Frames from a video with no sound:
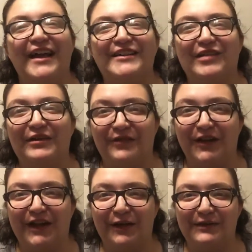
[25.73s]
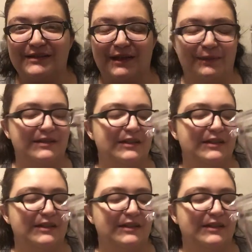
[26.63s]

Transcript: So I figured I would stop into